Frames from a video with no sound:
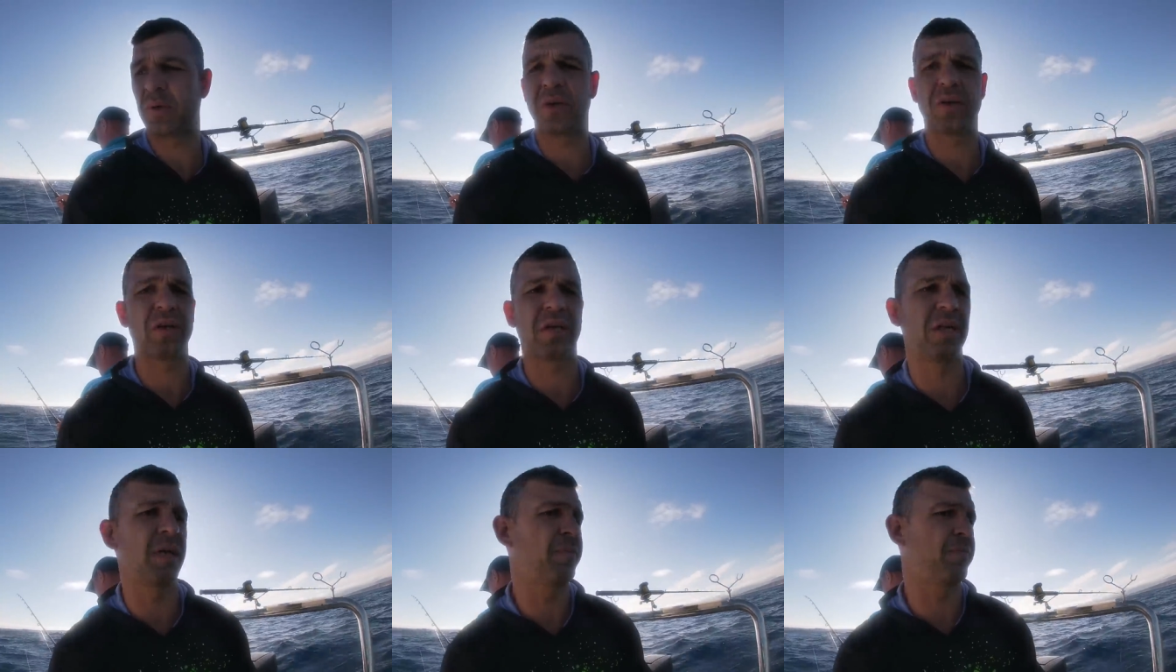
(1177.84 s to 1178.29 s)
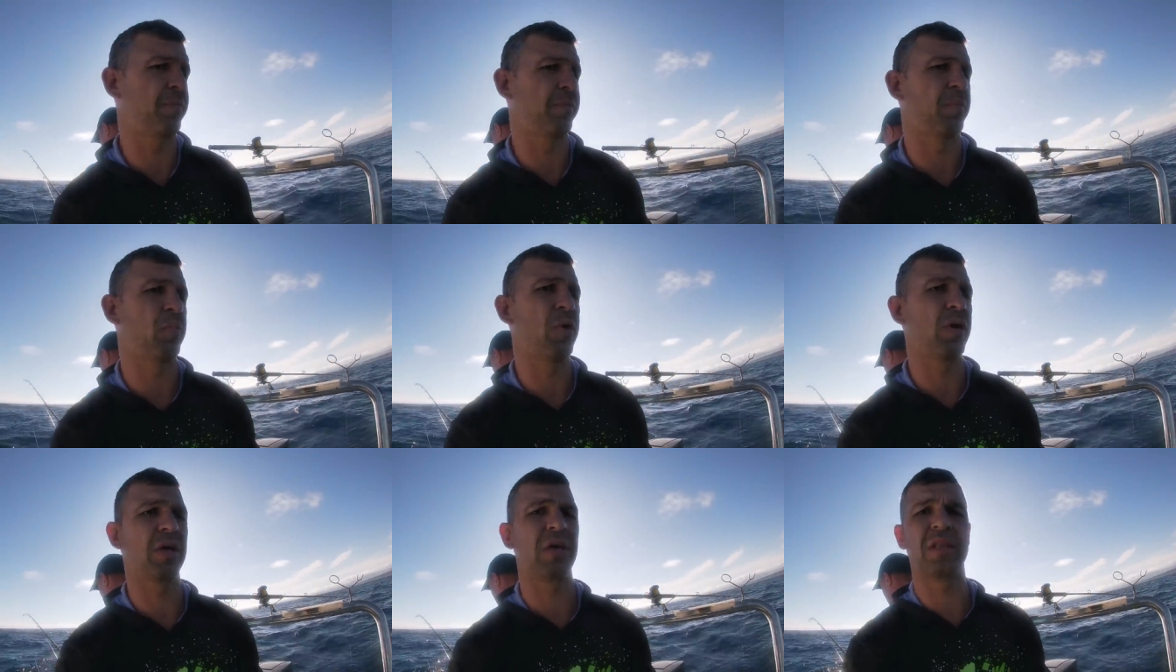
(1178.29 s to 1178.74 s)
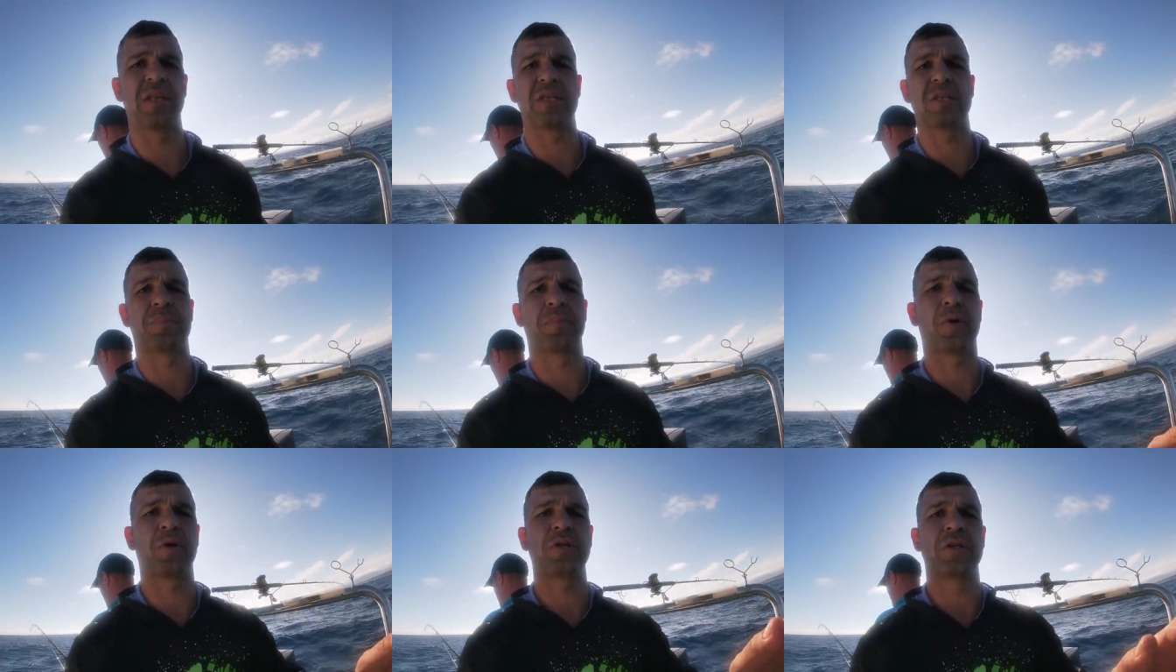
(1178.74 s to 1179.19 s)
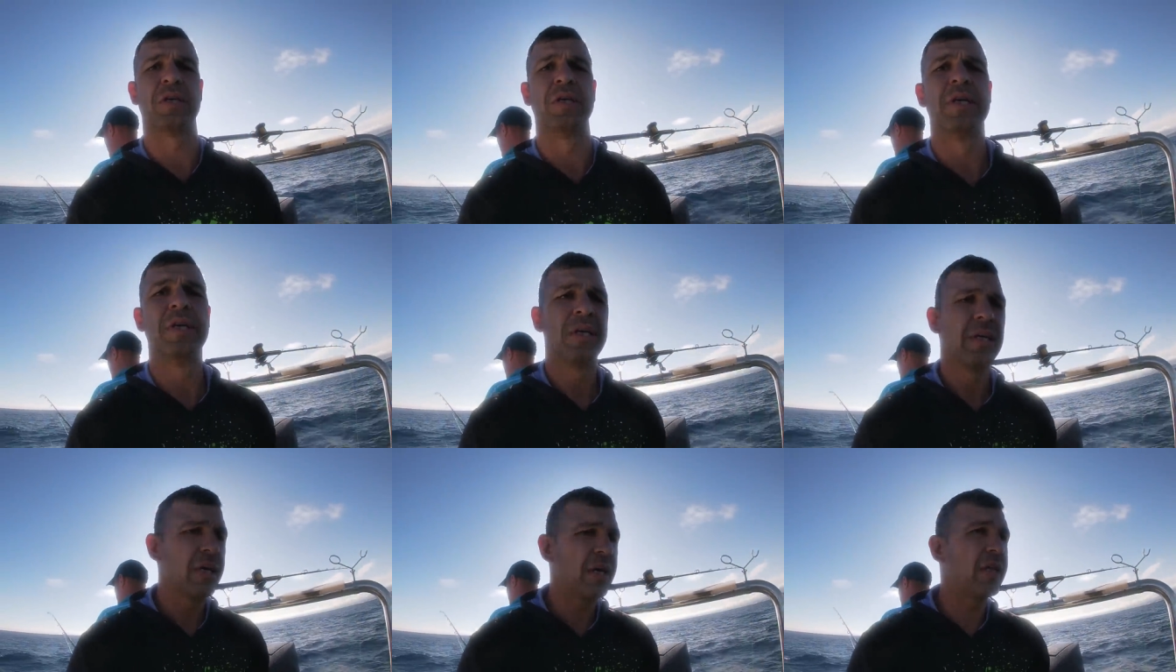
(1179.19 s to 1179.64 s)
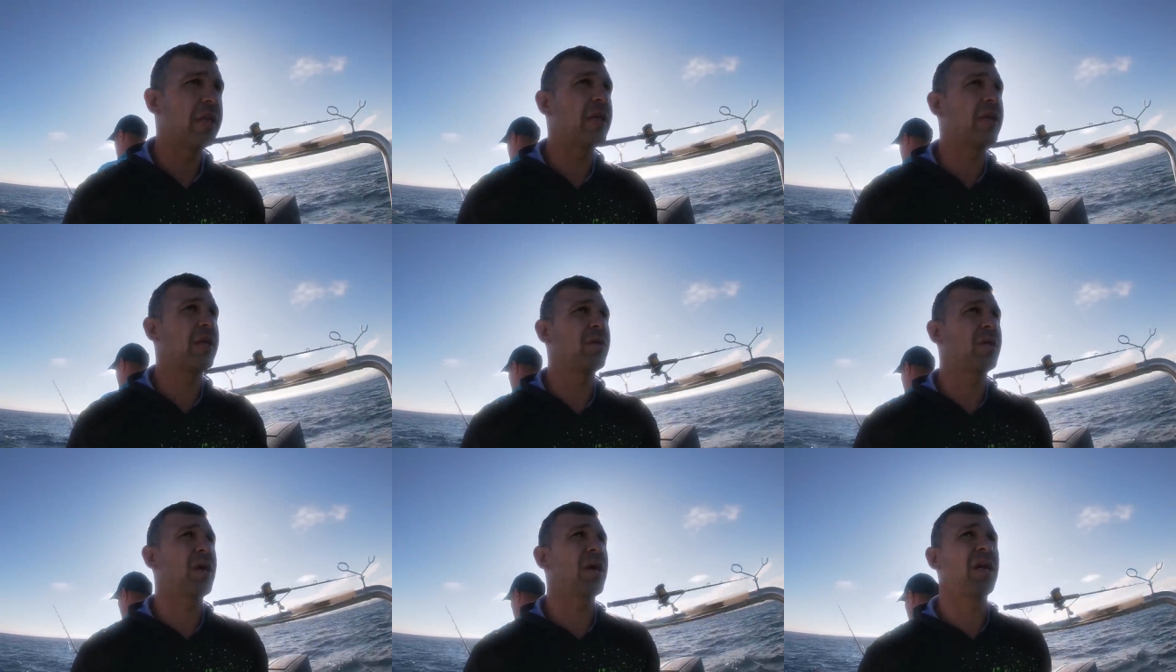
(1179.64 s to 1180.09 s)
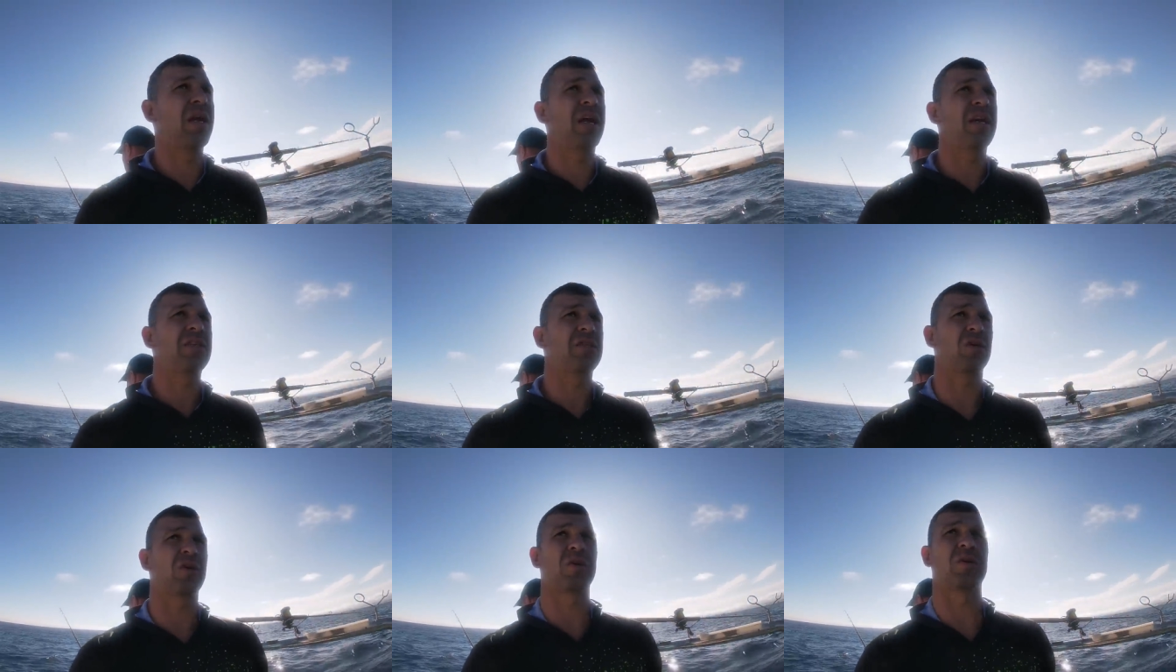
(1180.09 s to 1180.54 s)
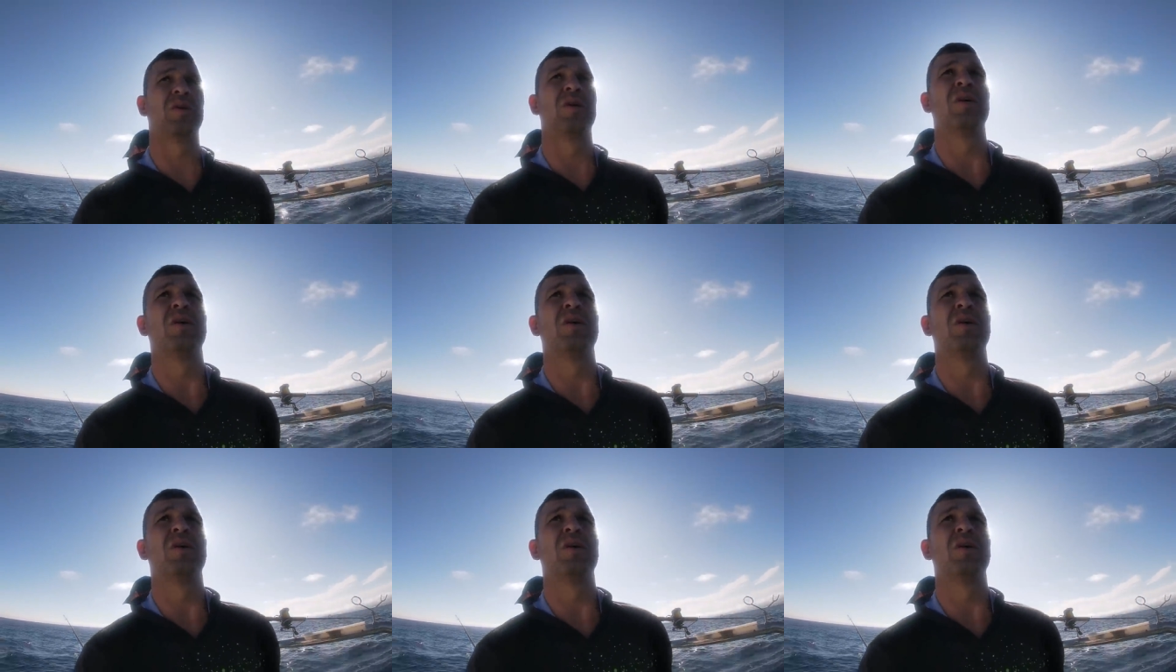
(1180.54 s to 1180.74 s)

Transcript: we're going to keep working this spot. And then uh, later on,